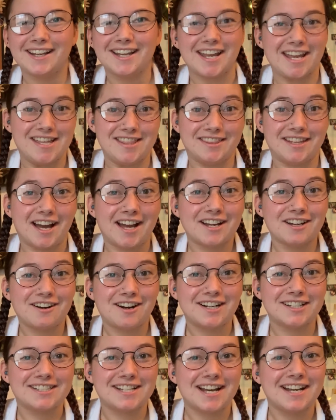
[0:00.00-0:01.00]
in that
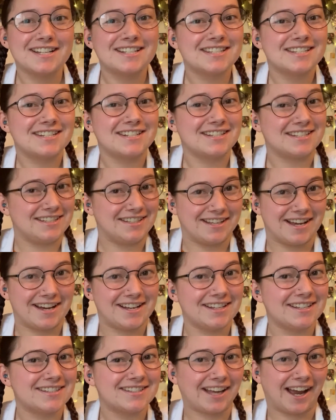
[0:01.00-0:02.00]
context,
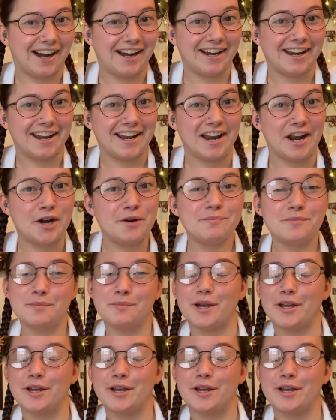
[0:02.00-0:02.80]
yes, I am.